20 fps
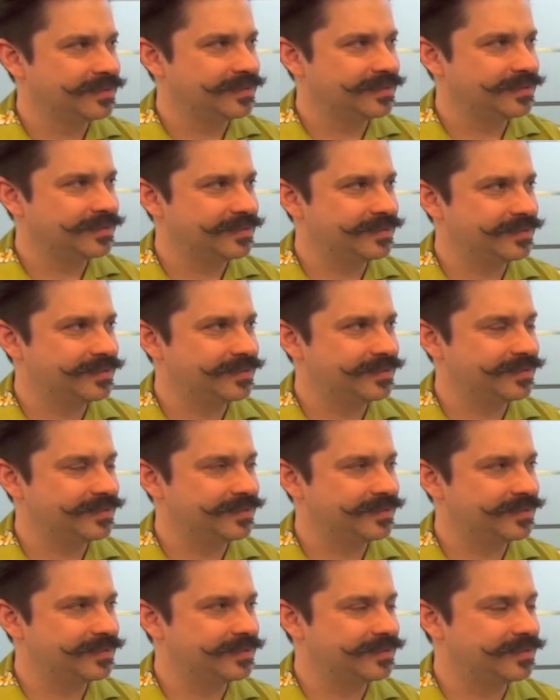
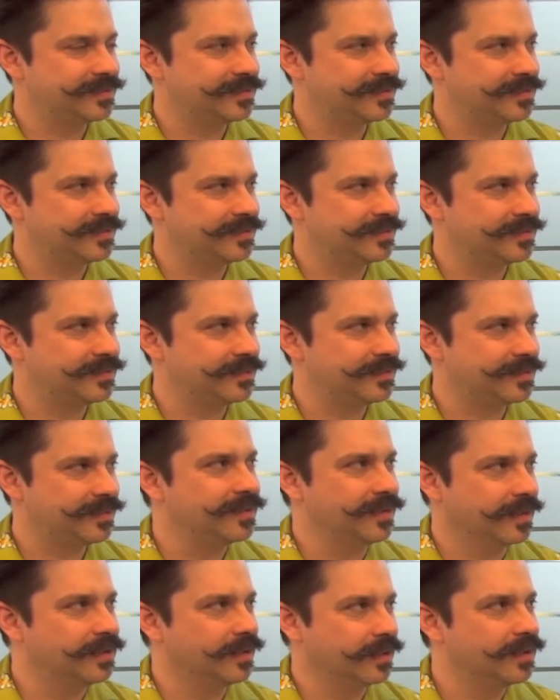
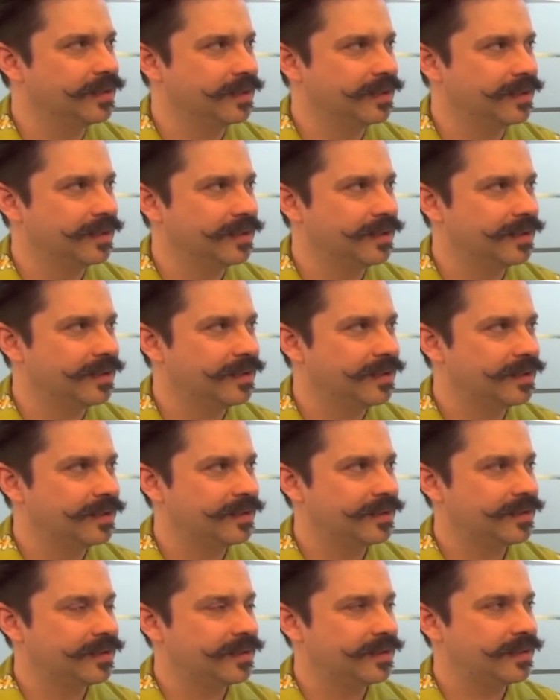
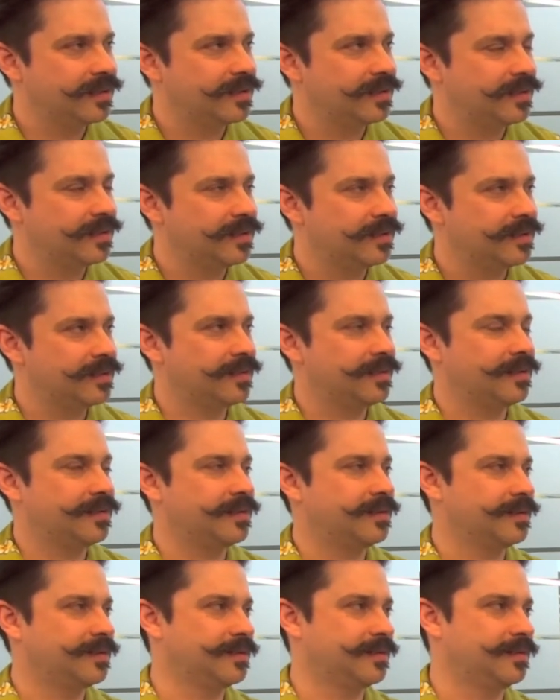
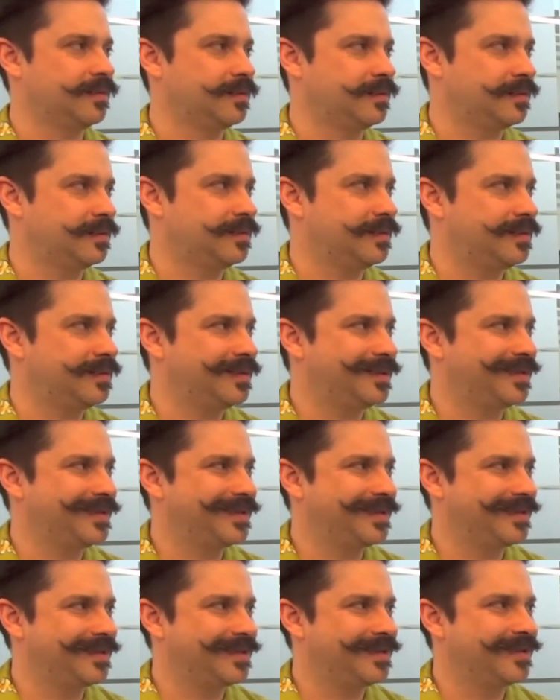
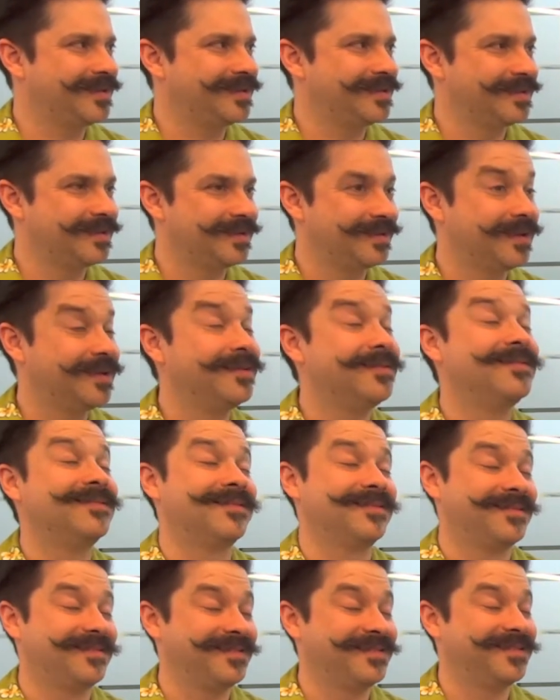
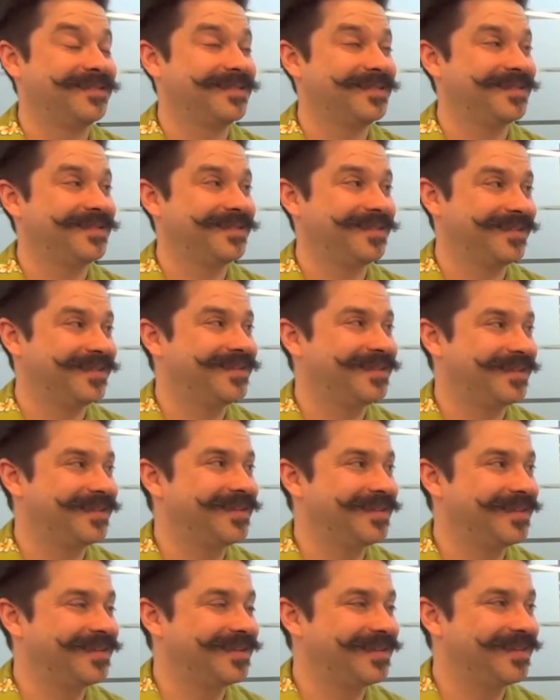
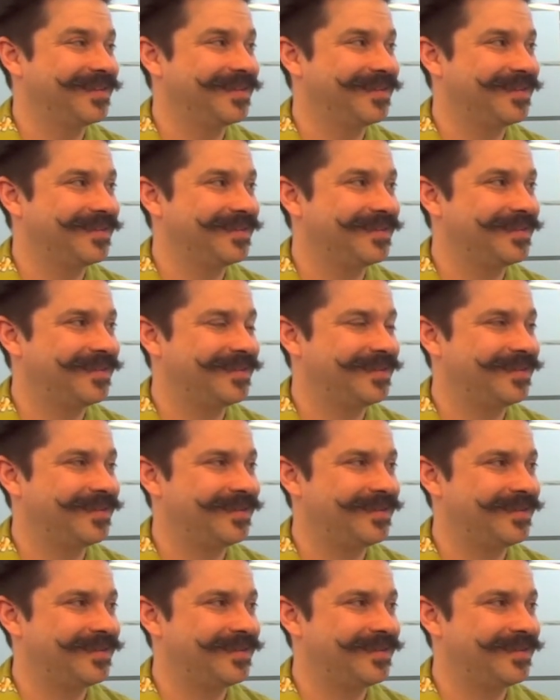The person shown says nothing.